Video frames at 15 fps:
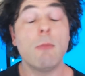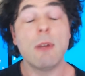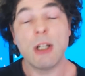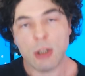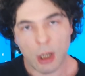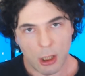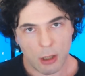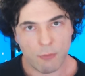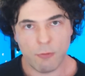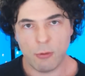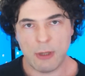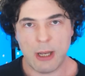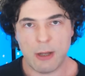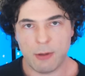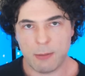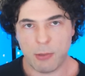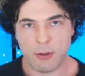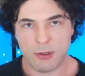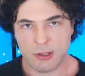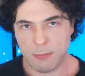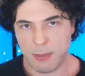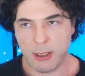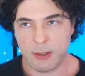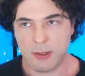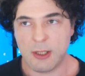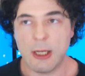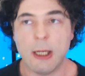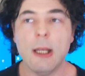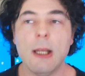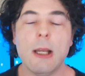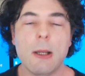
We can't rule out the possibility,